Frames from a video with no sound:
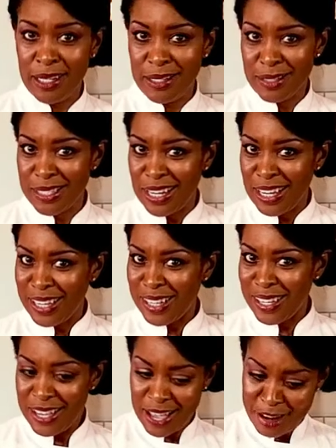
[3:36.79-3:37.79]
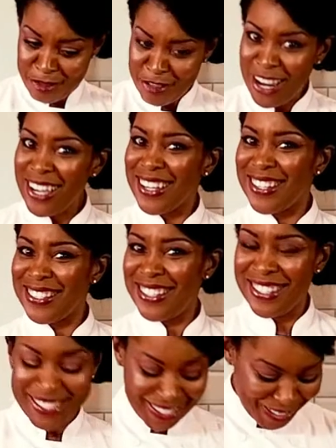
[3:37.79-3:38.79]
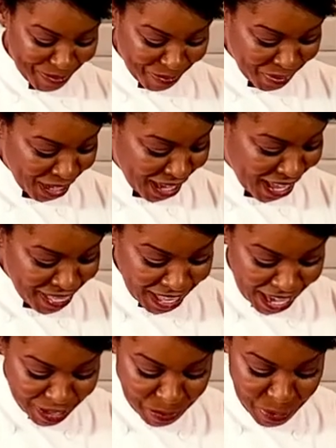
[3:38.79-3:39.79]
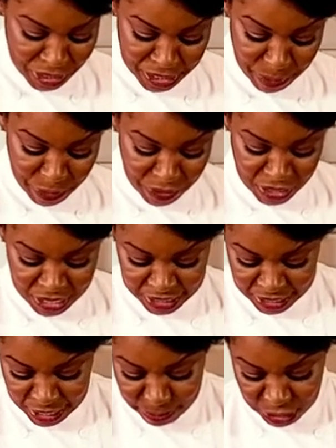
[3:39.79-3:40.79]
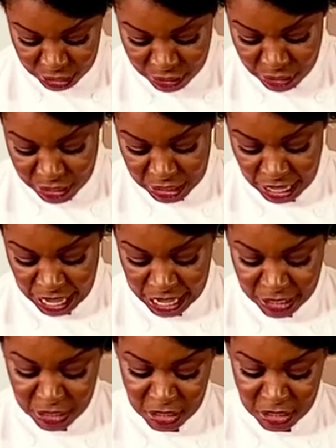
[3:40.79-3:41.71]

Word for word: it looks like a, a, ring doesn't it and then with some of these I'm just going to add